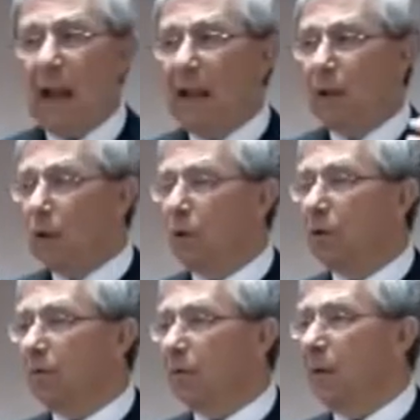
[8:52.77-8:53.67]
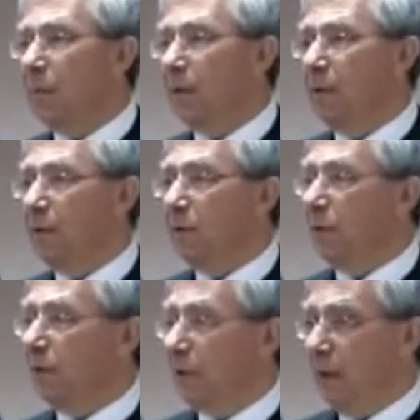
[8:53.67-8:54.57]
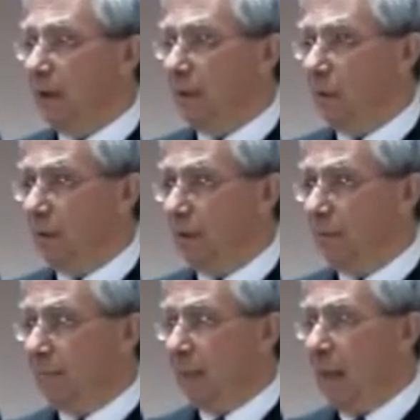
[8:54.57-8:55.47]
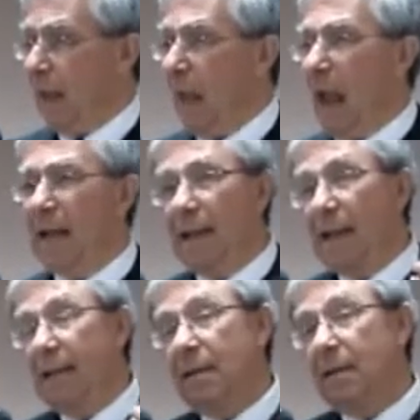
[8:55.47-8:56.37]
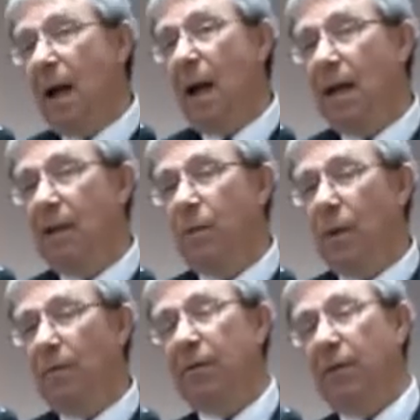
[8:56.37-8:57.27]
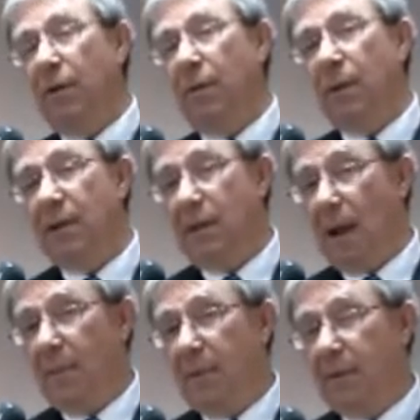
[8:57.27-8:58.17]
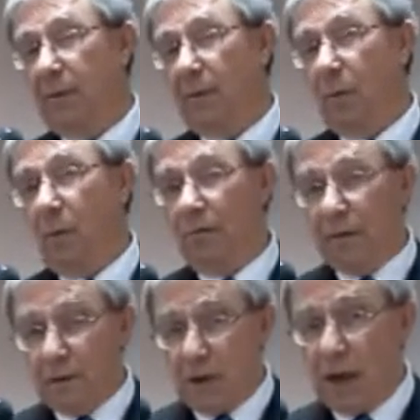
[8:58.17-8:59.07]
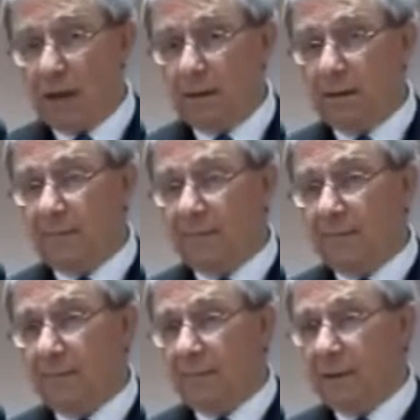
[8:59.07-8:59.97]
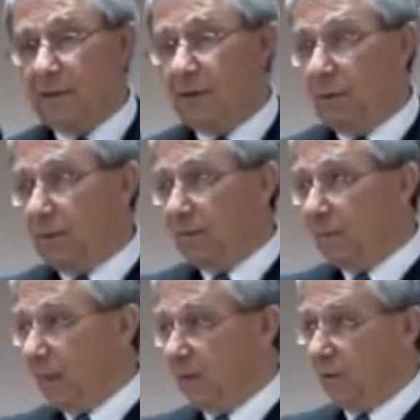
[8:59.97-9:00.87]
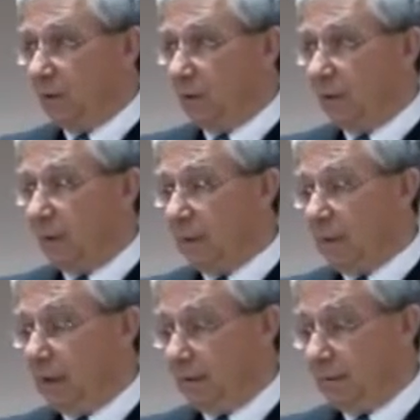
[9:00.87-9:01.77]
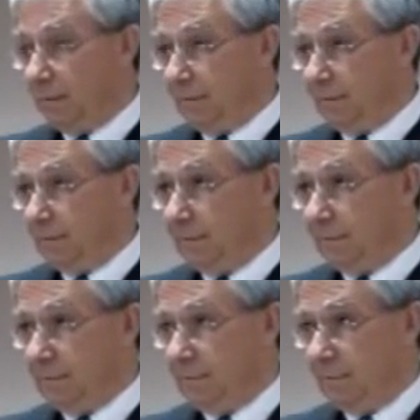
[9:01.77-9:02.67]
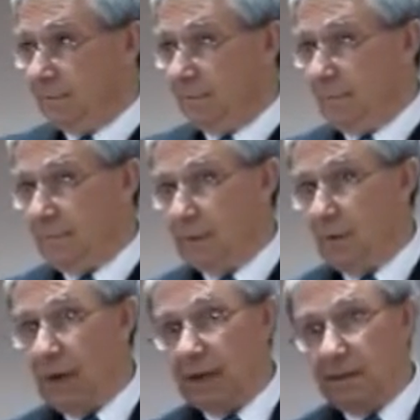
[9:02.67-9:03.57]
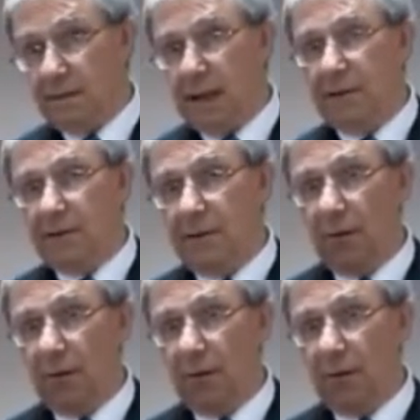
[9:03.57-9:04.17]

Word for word: and looks for something to associate it with. And then it decides whether it's going to accept or reject this new information that's coming in. So that's, that's the